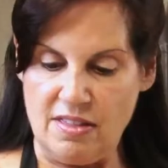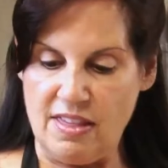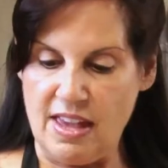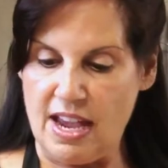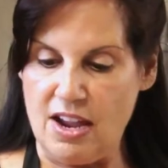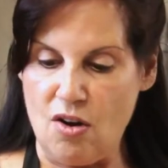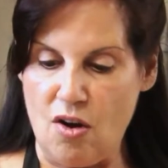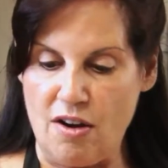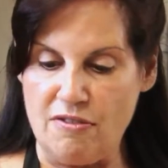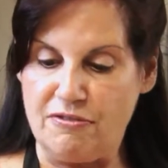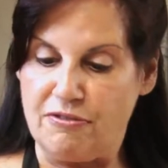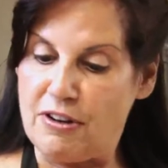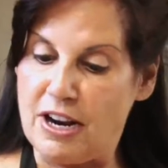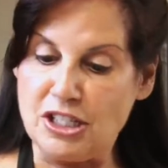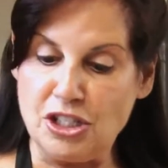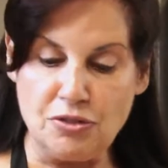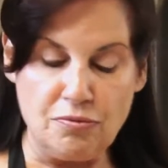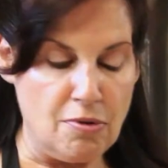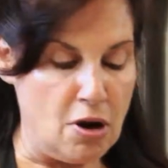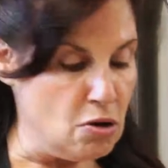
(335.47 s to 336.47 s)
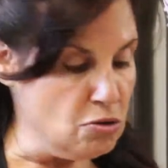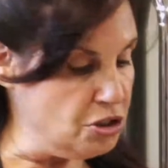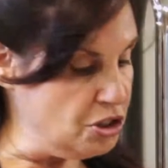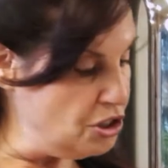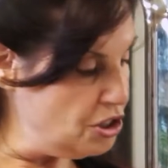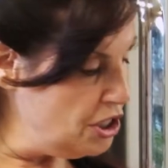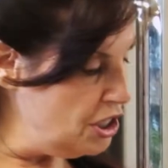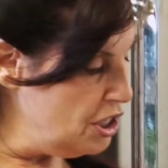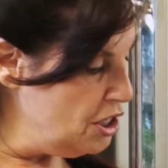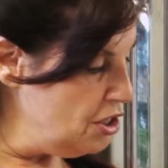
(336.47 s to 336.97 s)
they are fresh
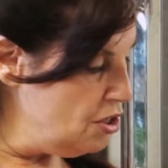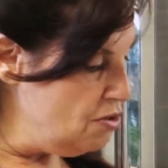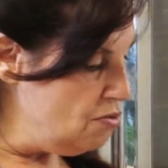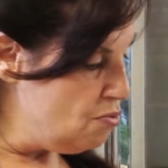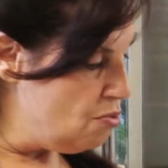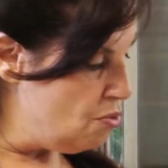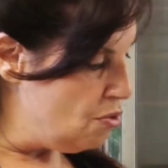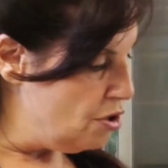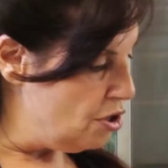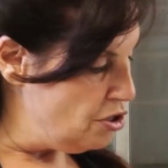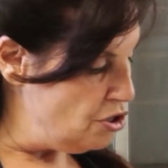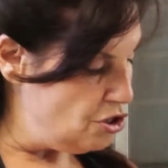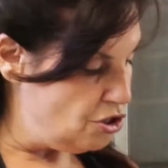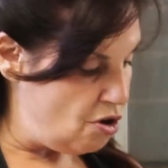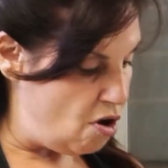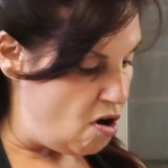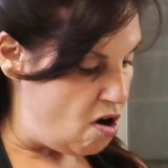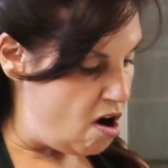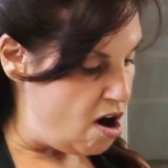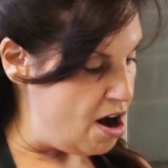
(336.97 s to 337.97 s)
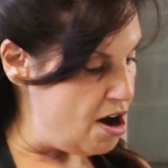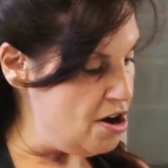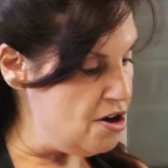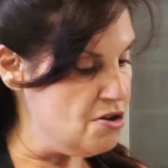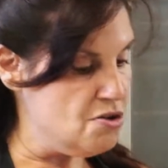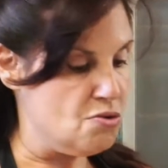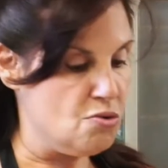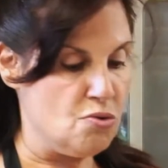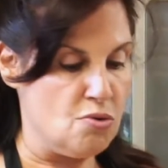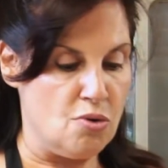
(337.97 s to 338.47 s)
roasted or
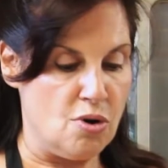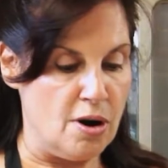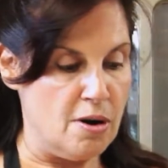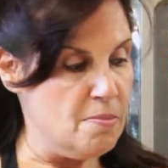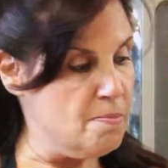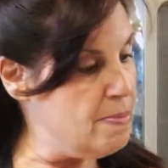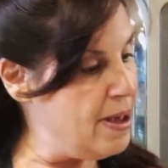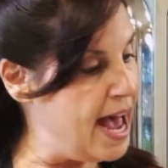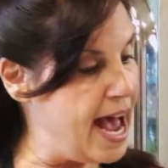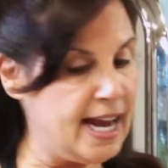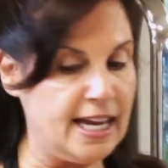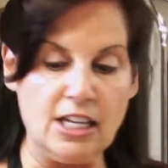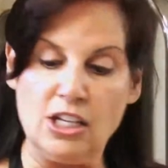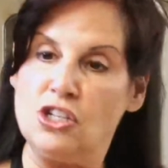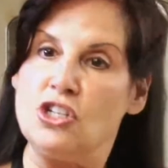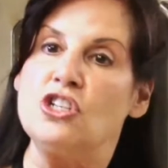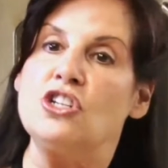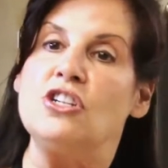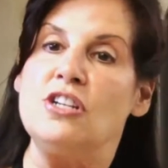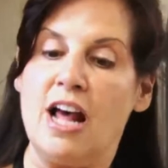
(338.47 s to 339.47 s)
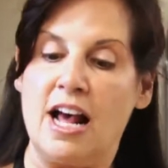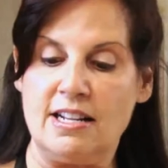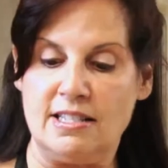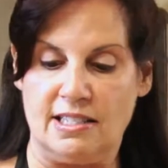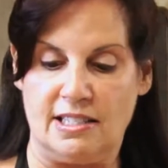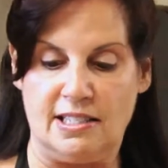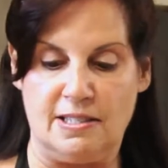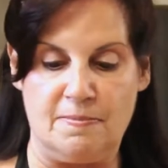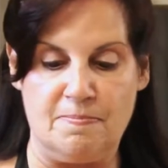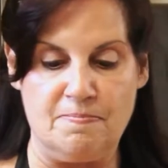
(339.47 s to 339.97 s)
jarred or packaged
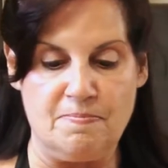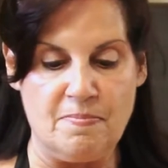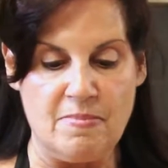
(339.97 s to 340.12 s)
nuts,